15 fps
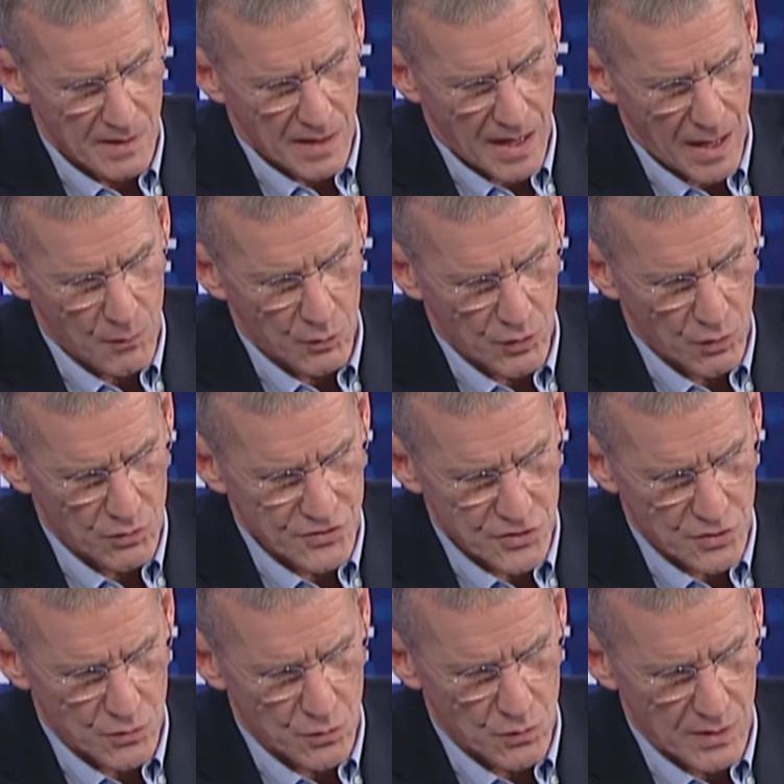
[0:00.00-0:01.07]
I would
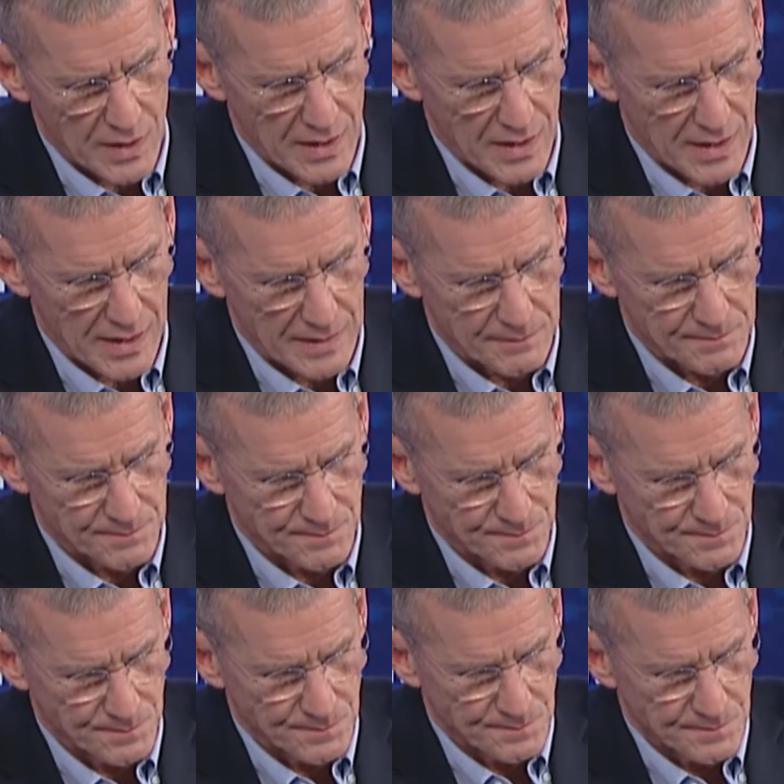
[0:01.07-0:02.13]
also uh,
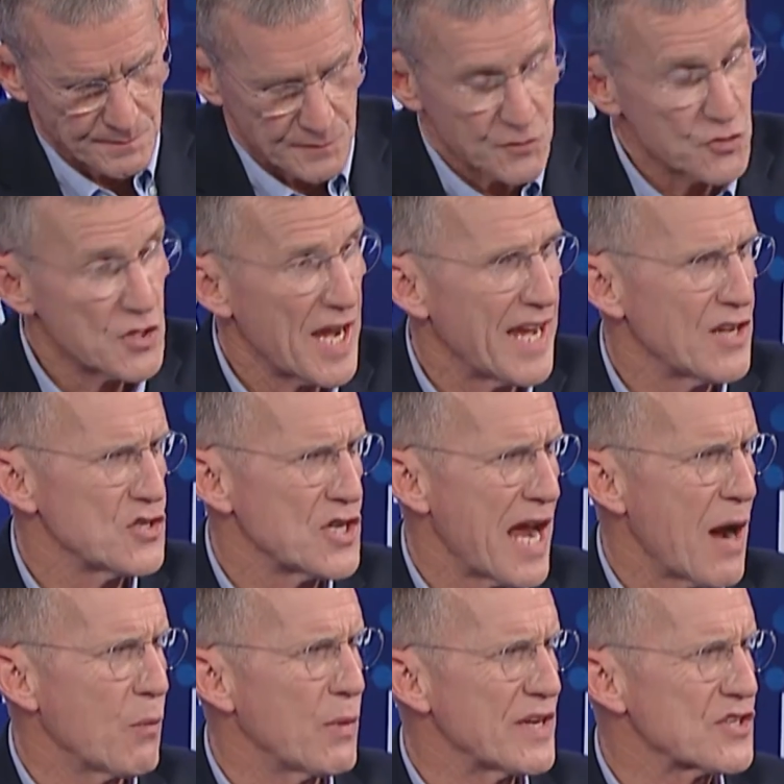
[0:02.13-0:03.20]
change
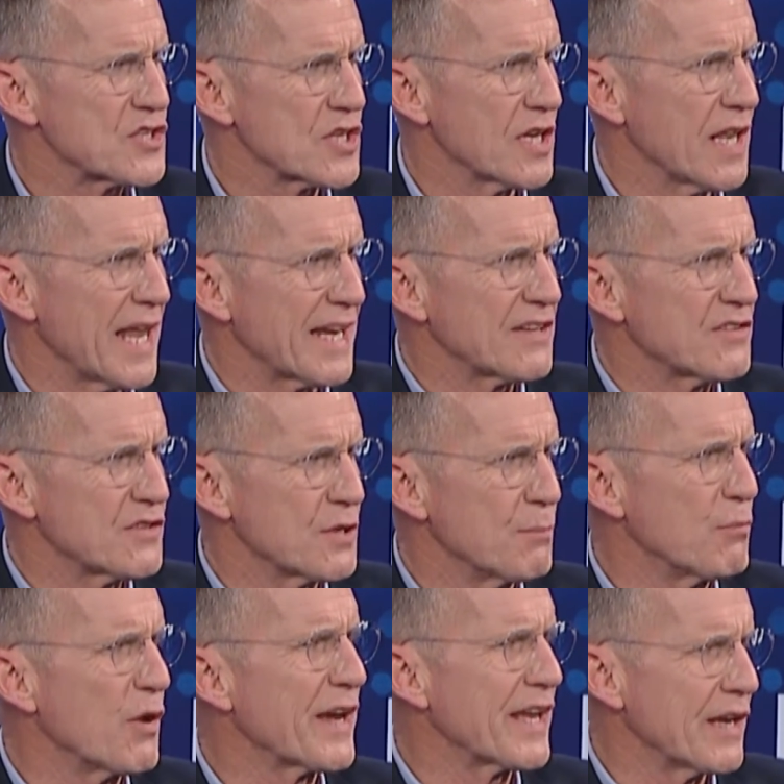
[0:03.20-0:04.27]
how we select to
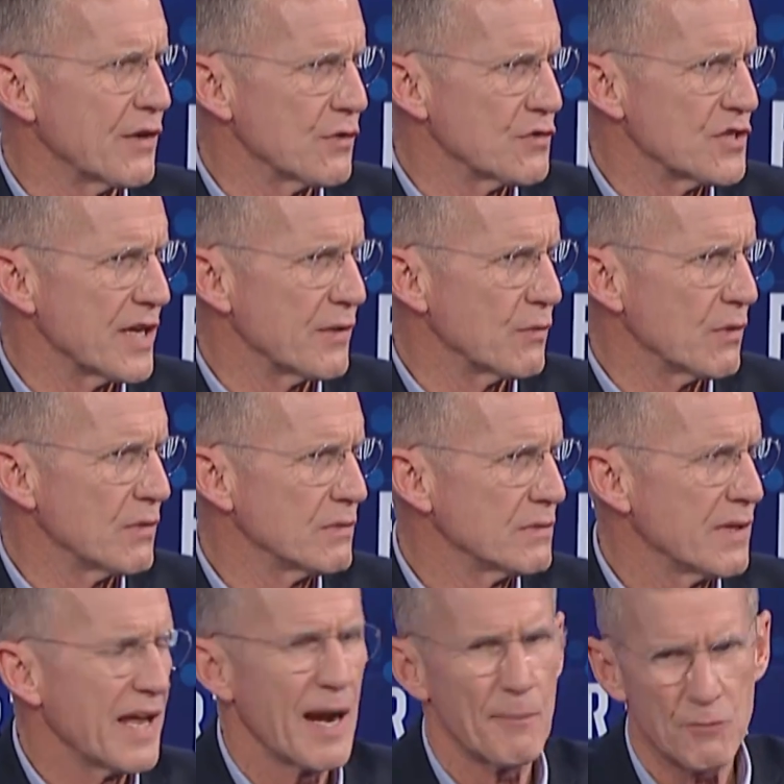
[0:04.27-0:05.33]
brigadier general
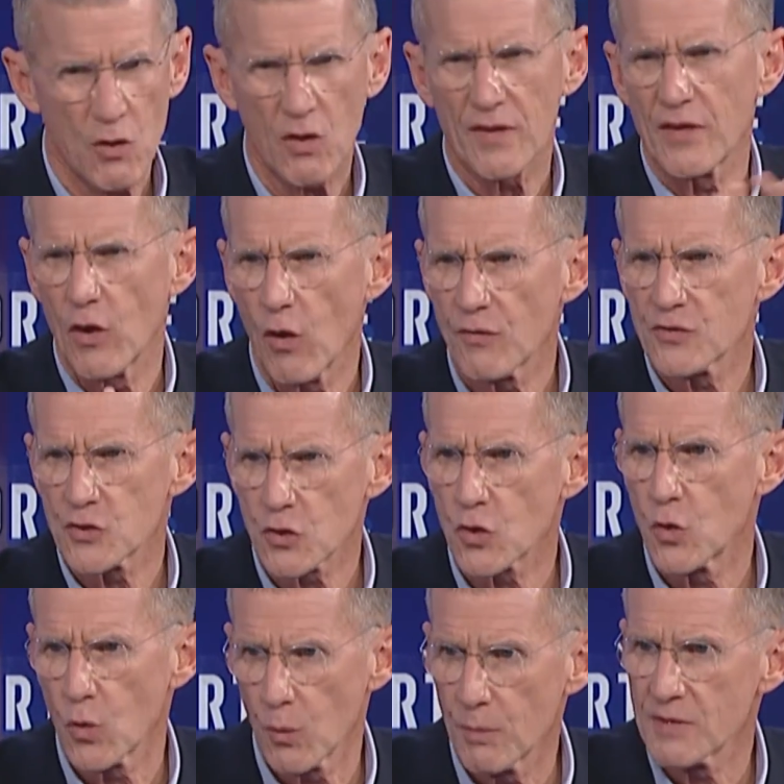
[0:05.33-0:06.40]
and I'm talking the officer
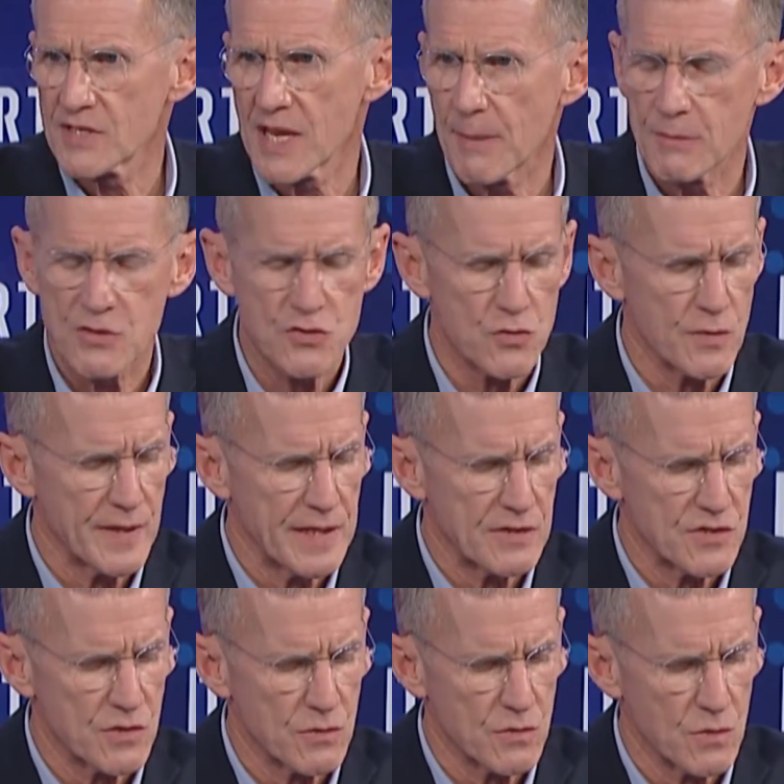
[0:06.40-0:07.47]
corps, but same is true of the
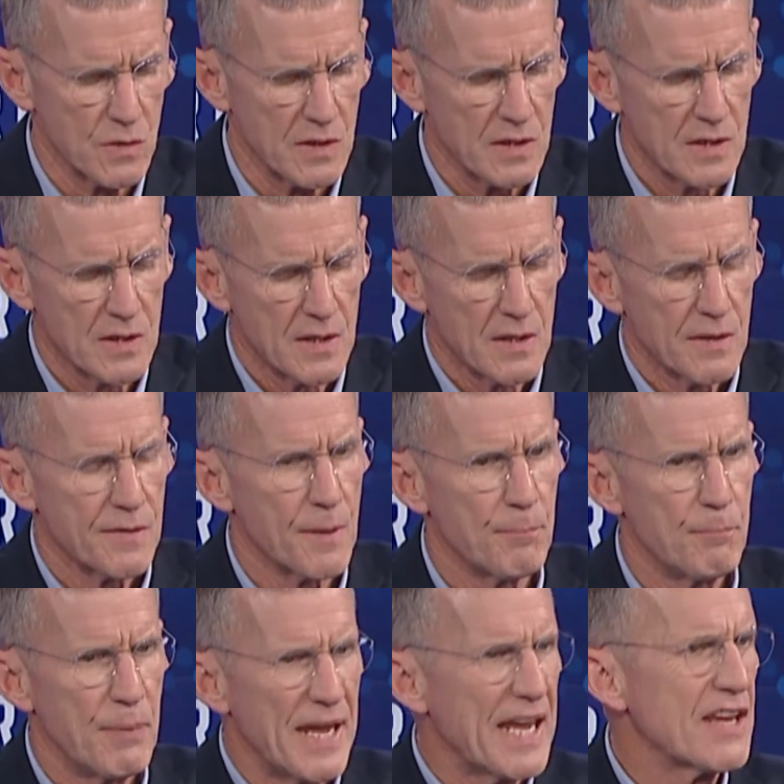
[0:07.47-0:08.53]
NCO corps. The
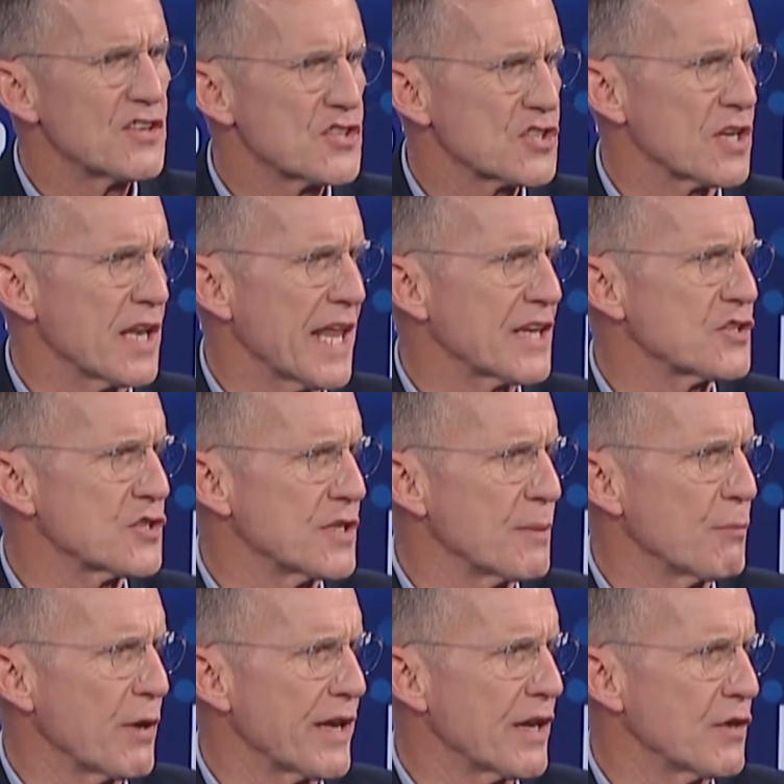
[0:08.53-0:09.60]
big selection to
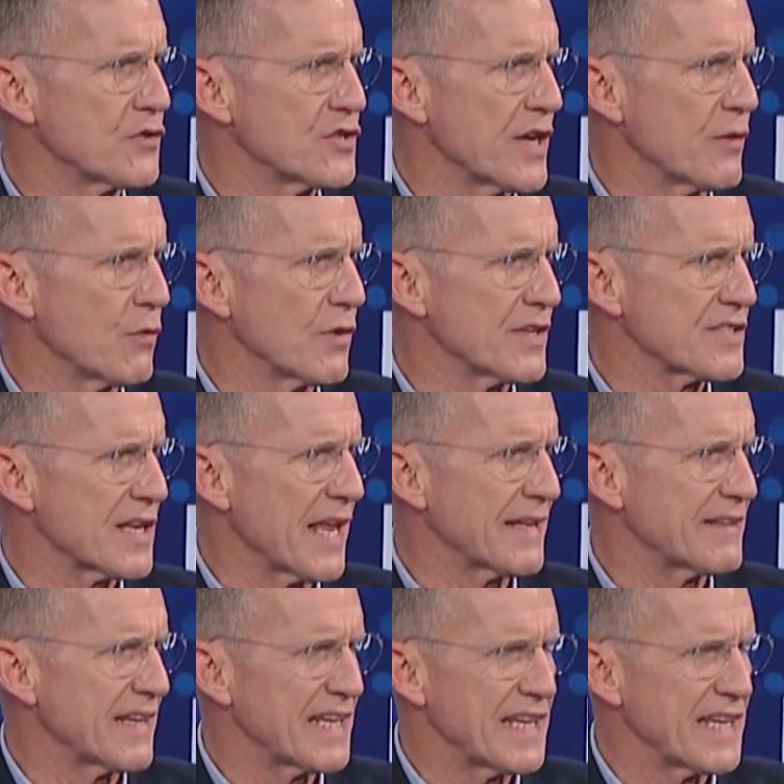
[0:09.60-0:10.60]
brigadier general is like the